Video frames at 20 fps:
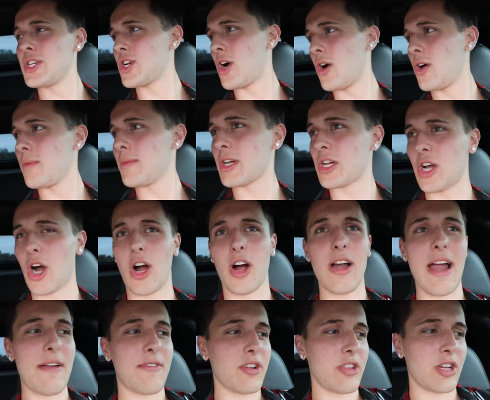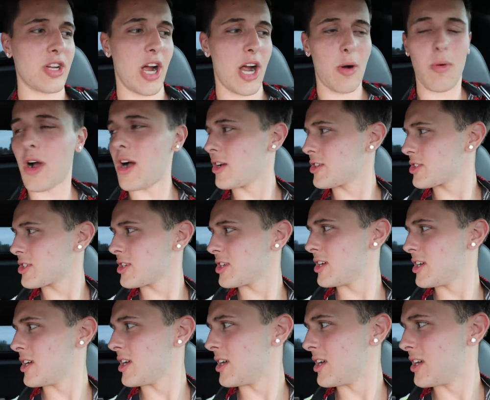we show them the car after the car wash?
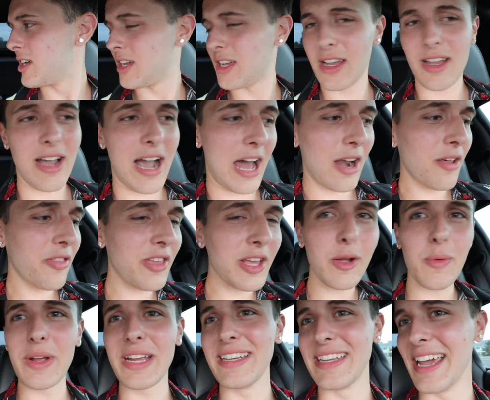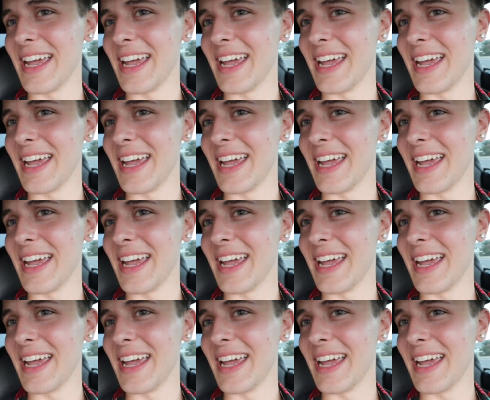Oh no, I don't, think, think we